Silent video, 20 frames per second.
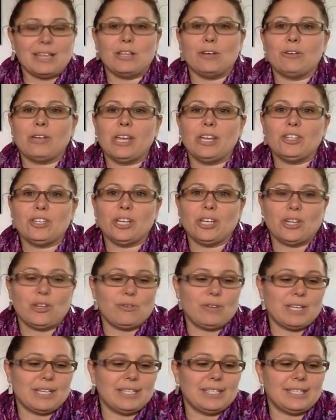location you
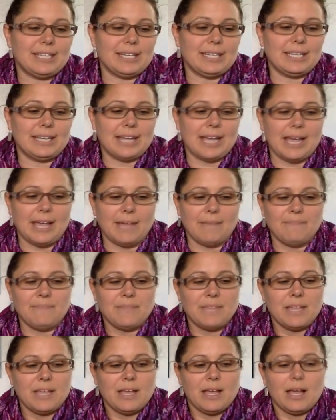can see today
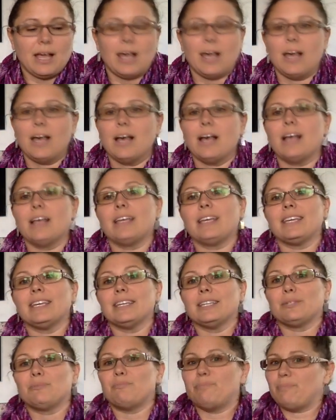
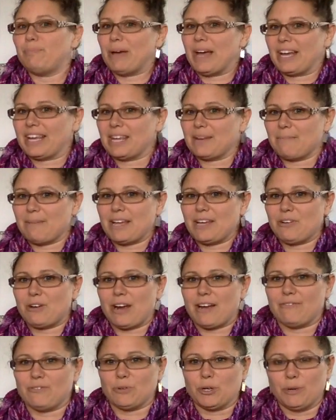is back in my
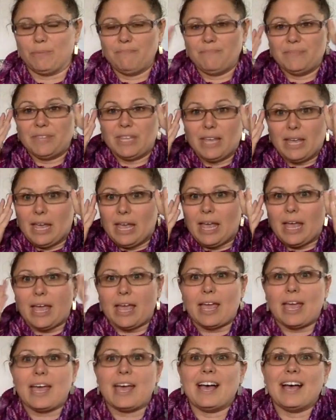craft room.
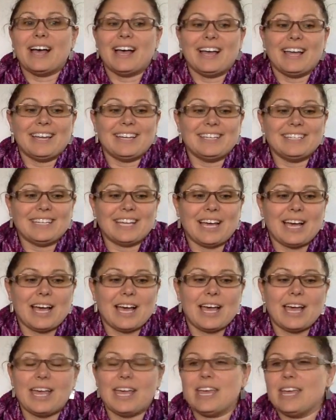And
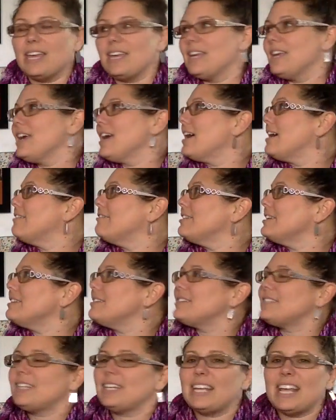I have
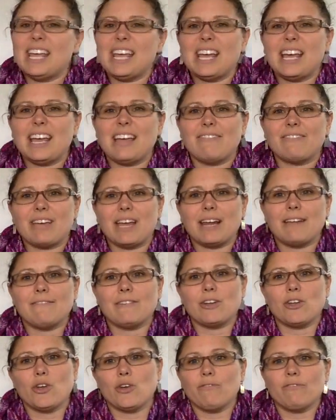kind of
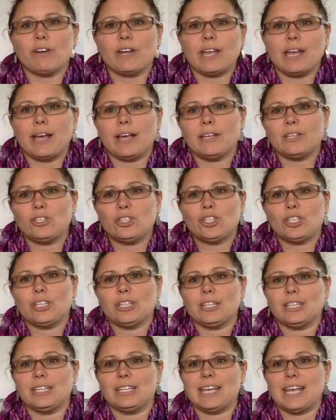an overcast,
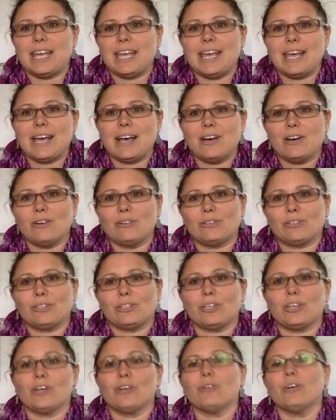chilly day out,
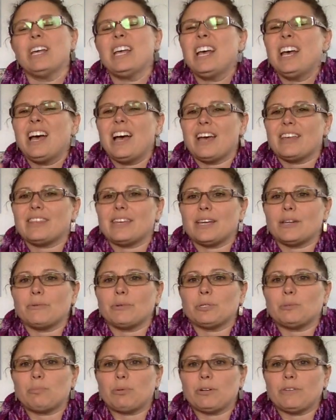so I thought it
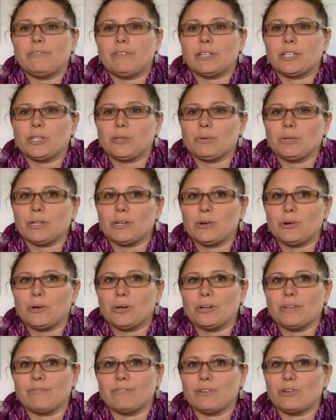was perfect to
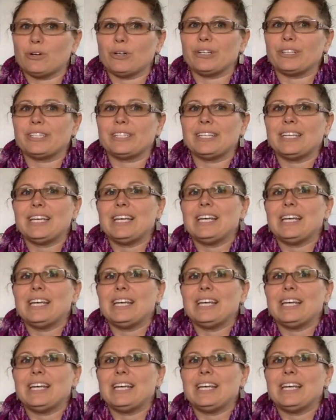record. Of course,